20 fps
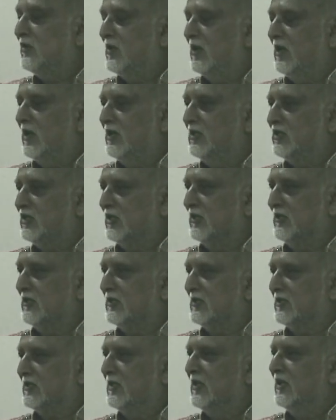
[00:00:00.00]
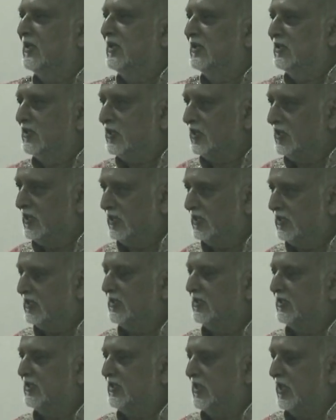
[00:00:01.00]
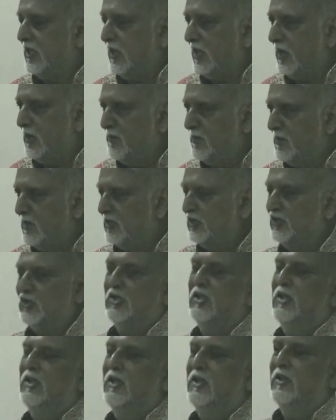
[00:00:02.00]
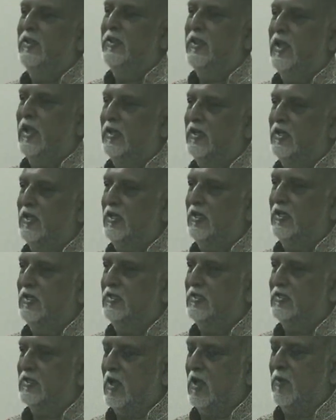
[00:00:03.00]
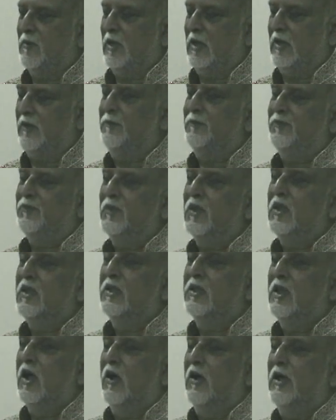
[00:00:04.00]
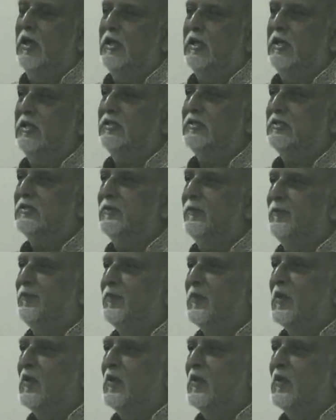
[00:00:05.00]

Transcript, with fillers: to the nations. So this is the image that is coming. Now it is